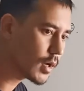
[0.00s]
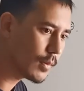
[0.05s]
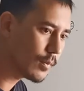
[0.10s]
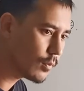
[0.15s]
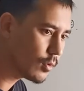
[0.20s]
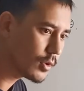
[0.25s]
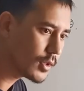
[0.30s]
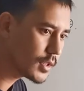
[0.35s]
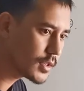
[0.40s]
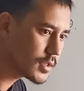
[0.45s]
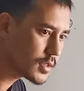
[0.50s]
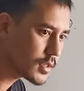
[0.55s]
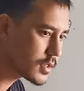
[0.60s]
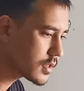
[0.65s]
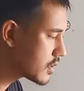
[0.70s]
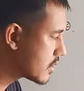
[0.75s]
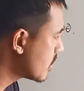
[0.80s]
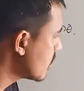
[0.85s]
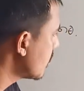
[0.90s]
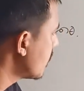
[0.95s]

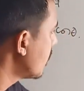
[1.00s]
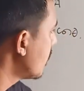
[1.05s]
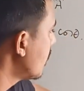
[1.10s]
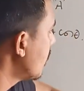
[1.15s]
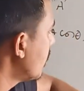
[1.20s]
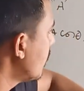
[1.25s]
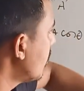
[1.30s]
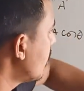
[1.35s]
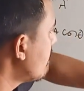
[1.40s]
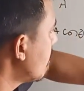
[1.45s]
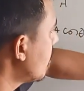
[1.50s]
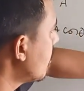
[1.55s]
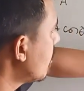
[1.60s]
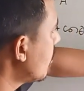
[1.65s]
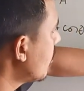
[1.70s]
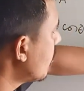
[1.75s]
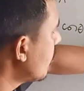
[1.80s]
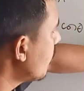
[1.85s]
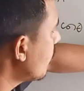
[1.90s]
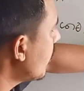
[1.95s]
components.
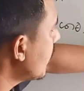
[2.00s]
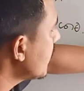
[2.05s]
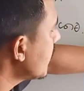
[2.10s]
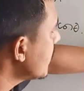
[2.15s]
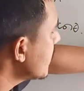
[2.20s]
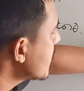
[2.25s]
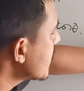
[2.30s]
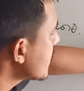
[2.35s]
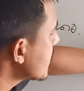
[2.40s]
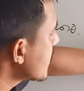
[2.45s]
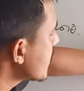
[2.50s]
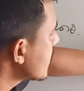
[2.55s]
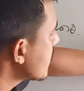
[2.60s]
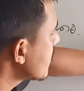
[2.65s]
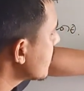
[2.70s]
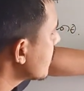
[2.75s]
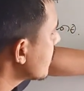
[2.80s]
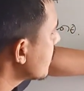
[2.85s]
One is